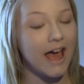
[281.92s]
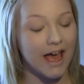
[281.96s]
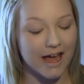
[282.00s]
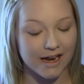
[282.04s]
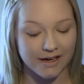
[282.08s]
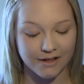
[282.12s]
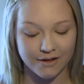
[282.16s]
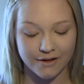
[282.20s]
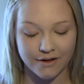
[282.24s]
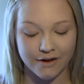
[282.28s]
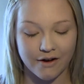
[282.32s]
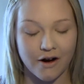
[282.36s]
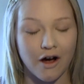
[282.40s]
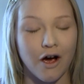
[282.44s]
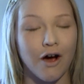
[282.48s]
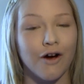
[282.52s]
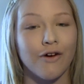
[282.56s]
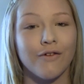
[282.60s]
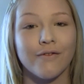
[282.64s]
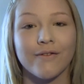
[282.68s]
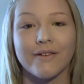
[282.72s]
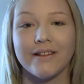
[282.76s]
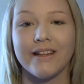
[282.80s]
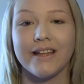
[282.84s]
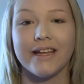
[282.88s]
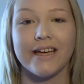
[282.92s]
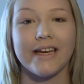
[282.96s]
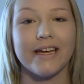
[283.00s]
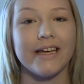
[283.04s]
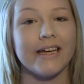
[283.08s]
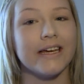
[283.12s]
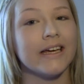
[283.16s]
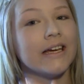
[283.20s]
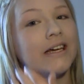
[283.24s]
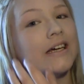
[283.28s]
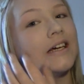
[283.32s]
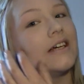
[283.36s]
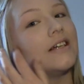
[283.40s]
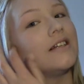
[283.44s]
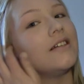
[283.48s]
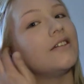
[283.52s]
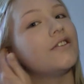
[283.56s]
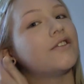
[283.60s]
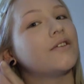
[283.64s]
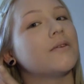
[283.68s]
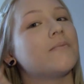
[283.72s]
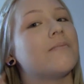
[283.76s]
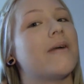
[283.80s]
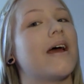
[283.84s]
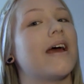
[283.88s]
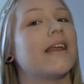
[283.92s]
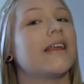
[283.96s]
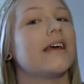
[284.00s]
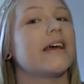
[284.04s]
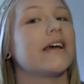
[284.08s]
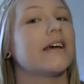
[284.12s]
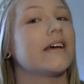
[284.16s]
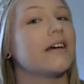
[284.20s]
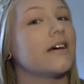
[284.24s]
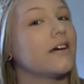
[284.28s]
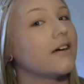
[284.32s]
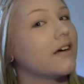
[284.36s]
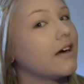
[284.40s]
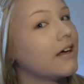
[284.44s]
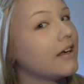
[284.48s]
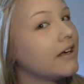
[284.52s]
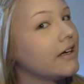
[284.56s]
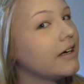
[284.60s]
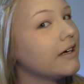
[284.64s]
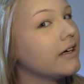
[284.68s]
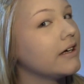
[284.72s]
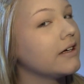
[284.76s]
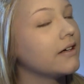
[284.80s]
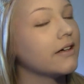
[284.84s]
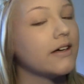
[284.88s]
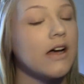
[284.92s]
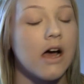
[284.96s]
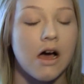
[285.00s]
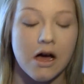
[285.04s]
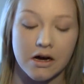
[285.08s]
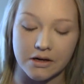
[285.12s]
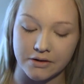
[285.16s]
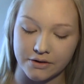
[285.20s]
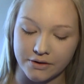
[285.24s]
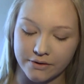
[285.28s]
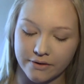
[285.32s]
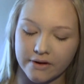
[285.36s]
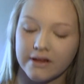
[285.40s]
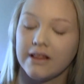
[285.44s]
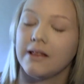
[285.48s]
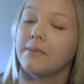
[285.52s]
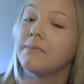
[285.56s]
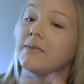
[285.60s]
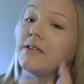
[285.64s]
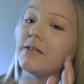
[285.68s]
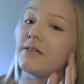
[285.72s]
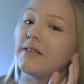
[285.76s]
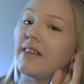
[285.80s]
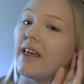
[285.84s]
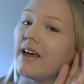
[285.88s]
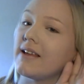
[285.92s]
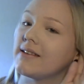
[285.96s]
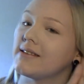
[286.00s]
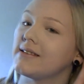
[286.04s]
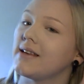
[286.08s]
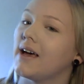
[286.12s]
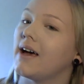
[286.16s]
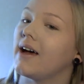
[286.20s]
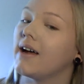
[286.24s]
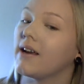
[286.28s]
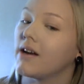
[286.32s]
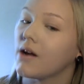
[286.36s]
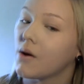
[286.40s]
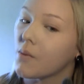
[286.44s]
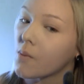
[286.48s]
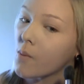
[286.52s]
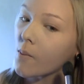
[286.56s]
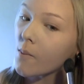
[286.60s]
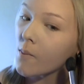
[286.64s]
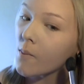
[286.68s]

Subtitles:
And you're overly dramatic gonna contour. Let me do that side.